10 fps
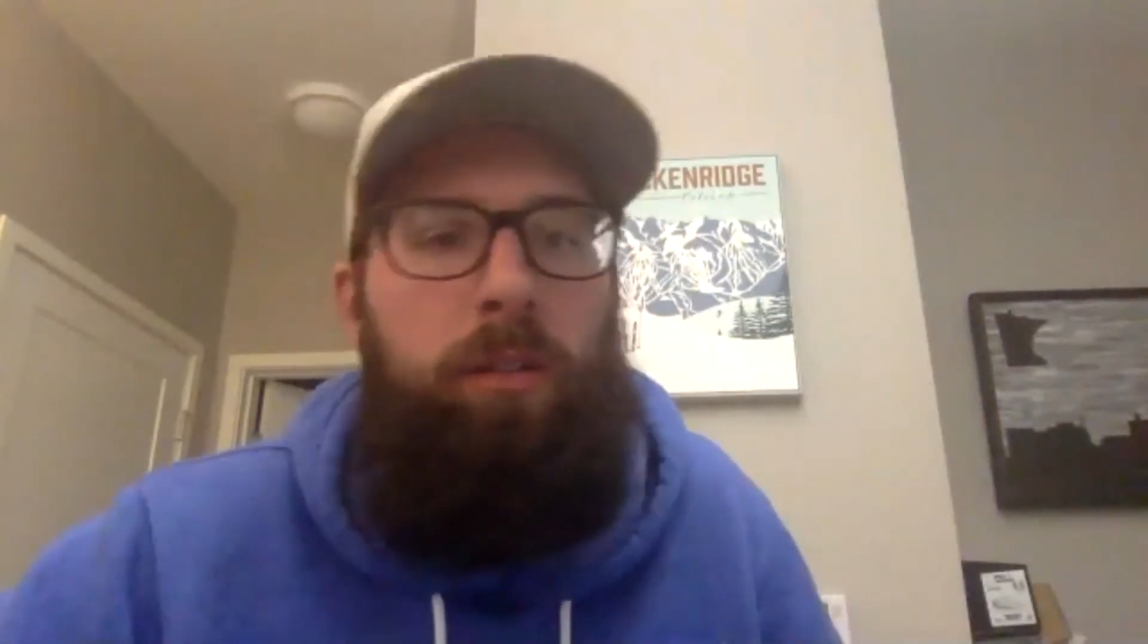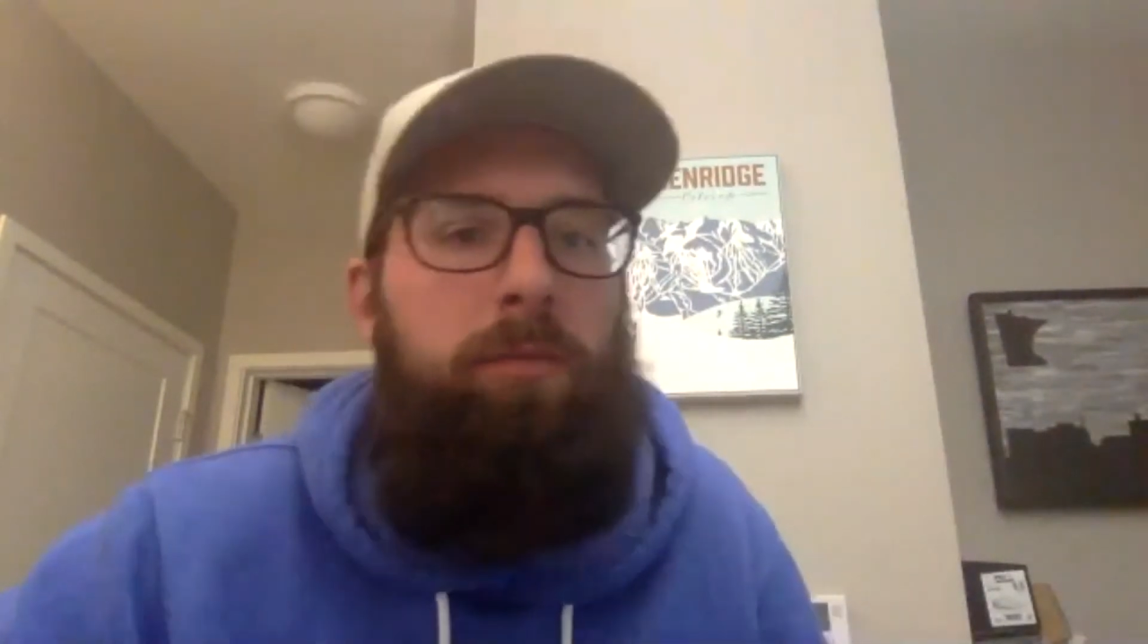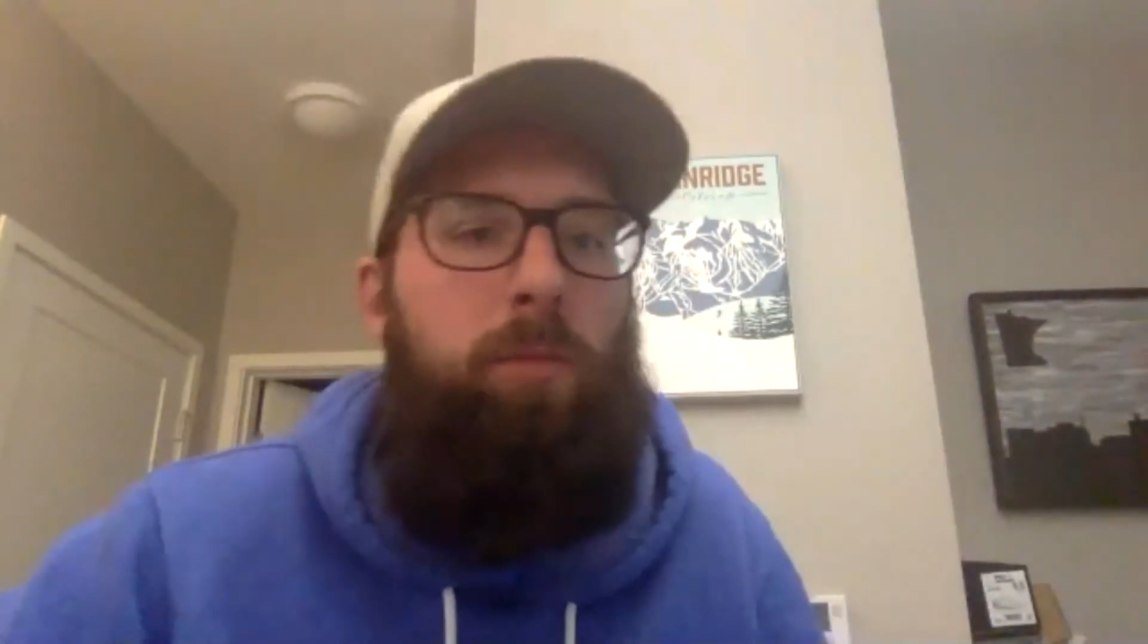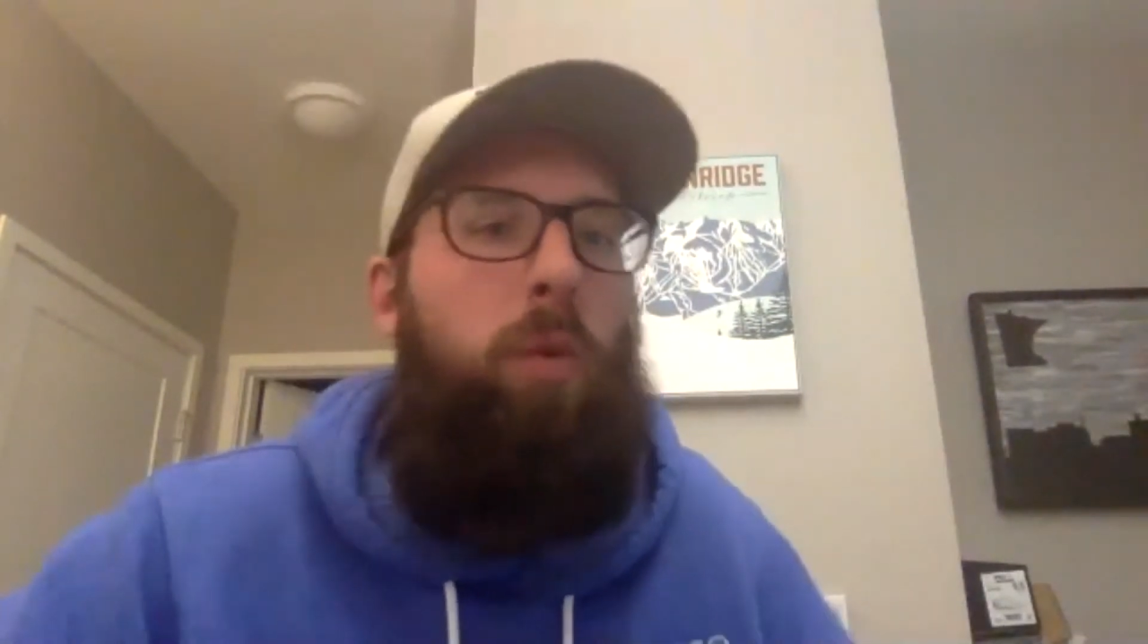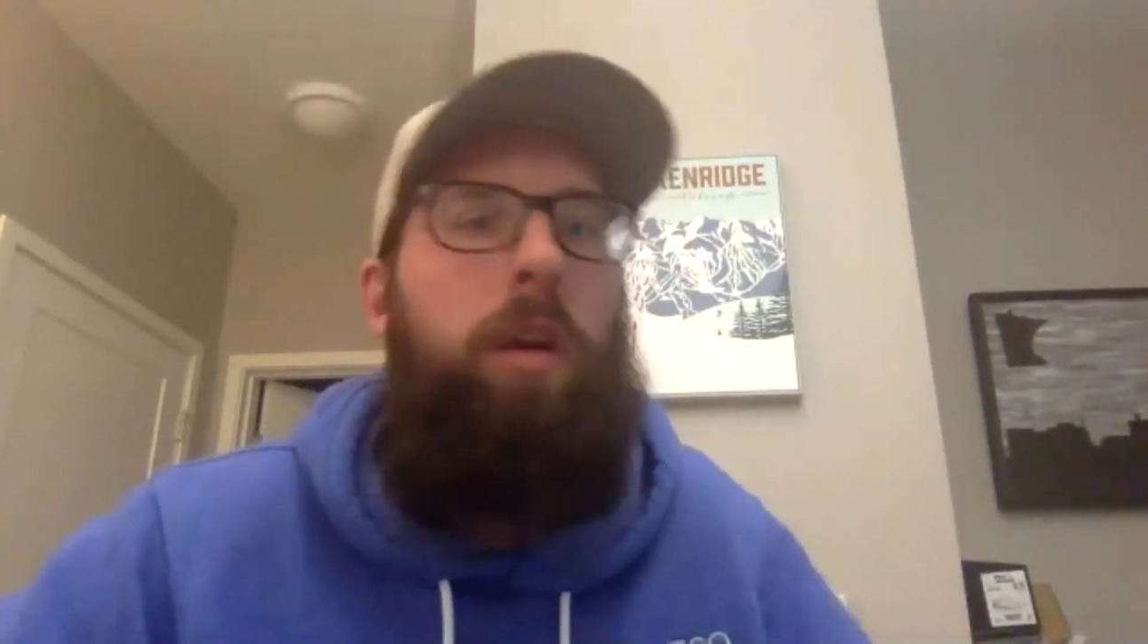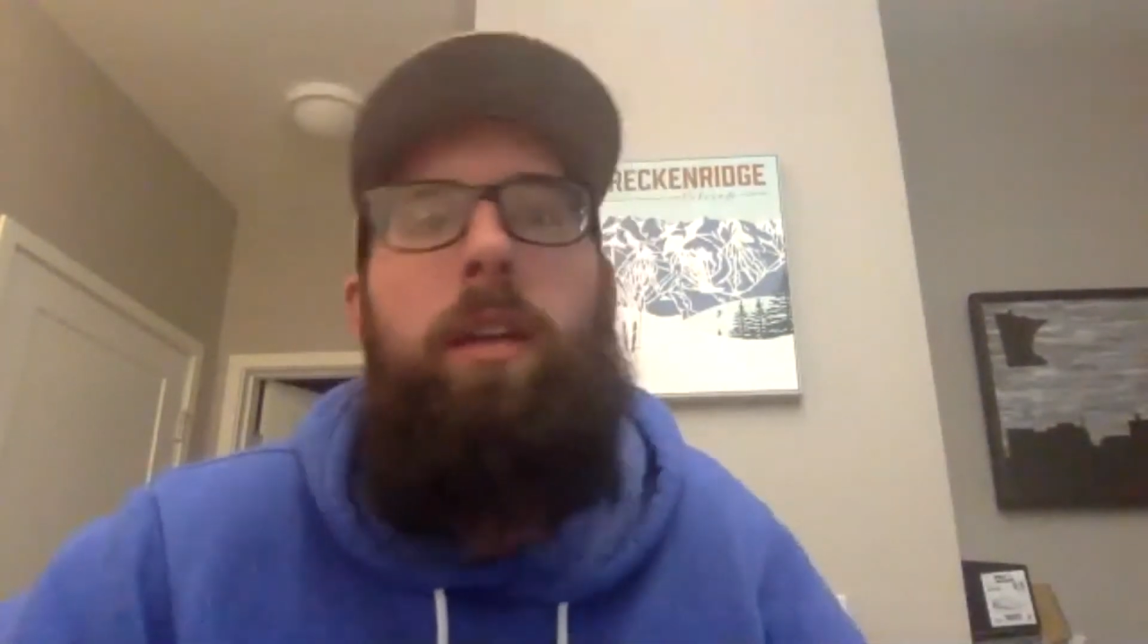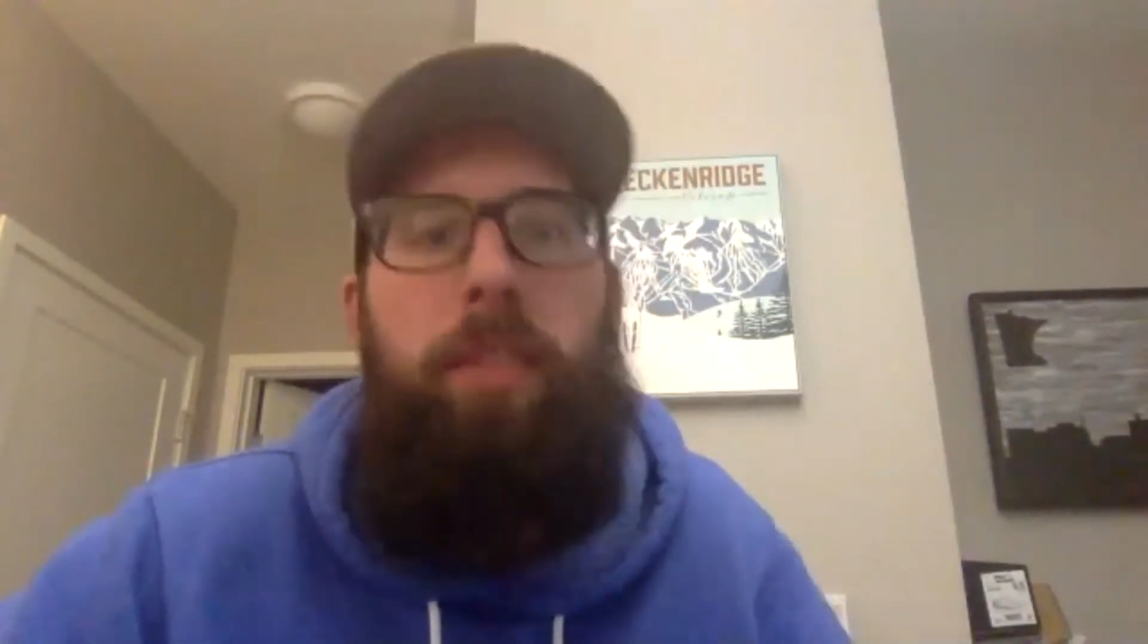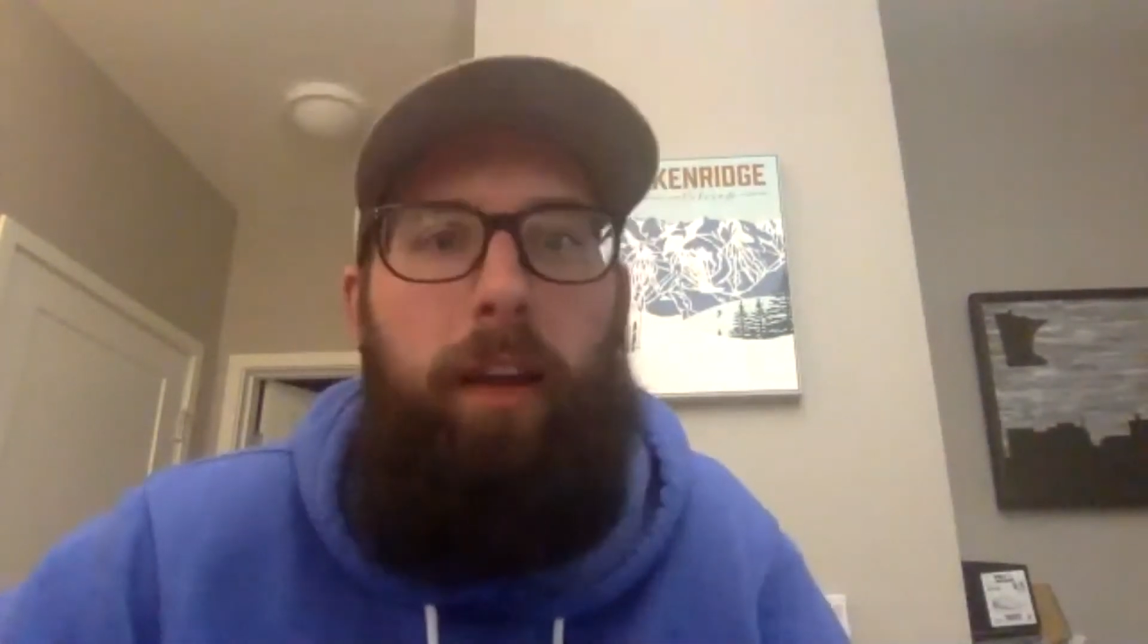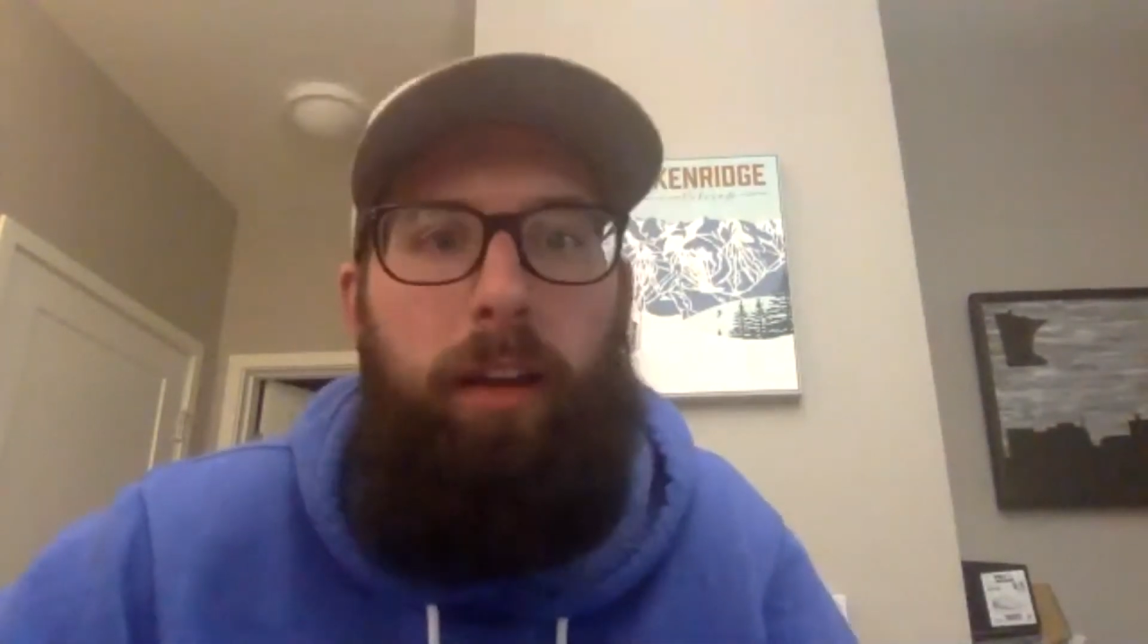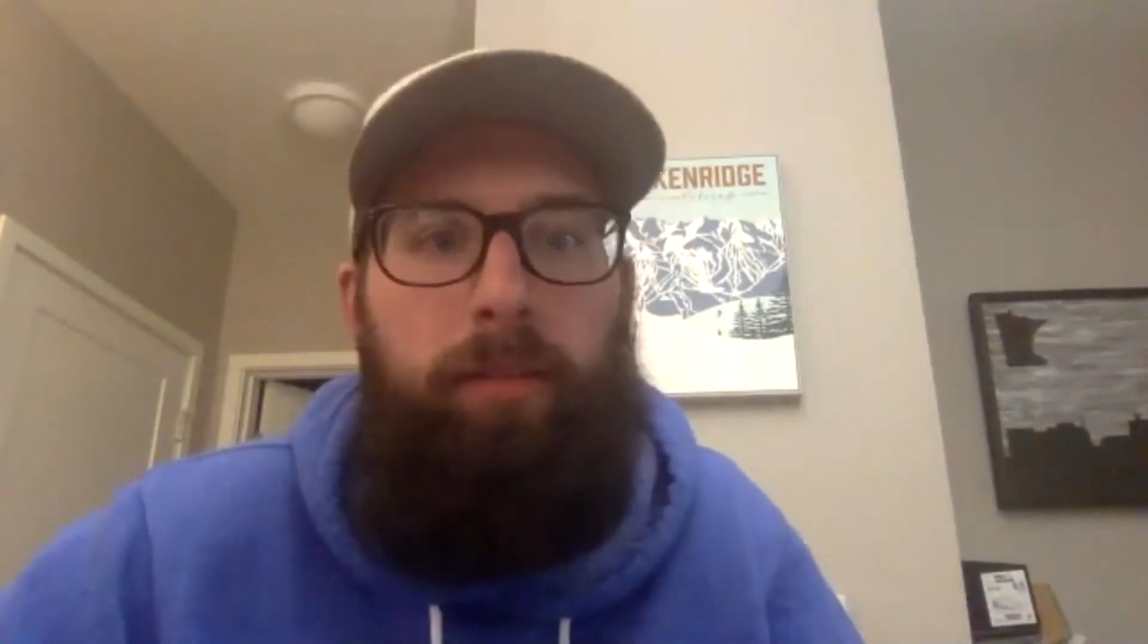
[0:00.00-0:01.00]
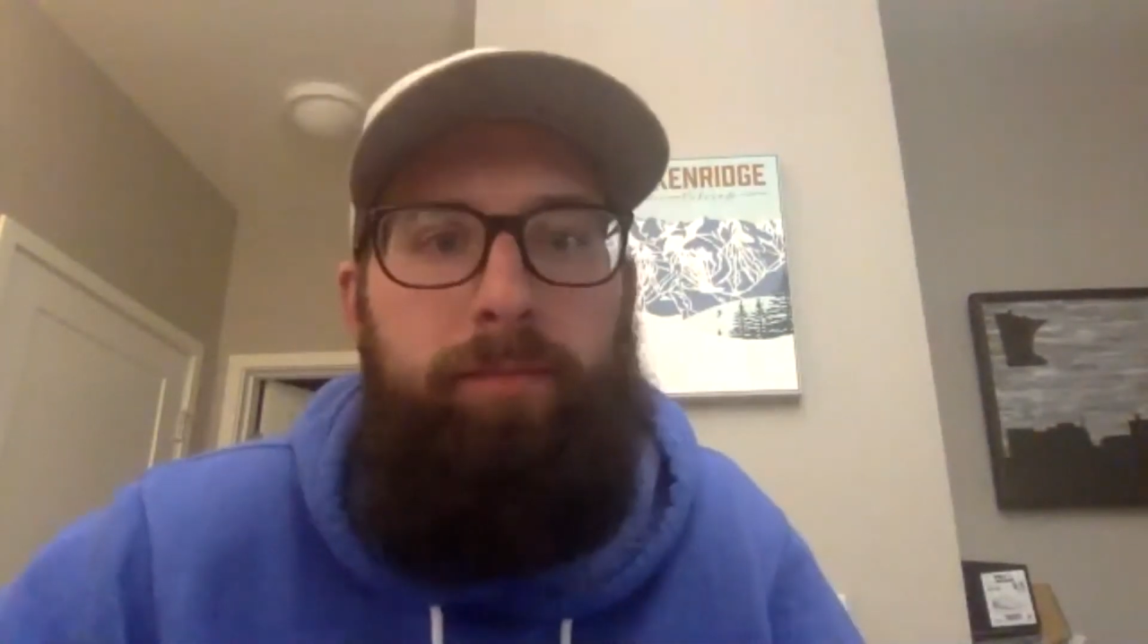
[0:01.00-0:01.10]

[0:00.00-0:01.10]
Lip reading: what are you thinking?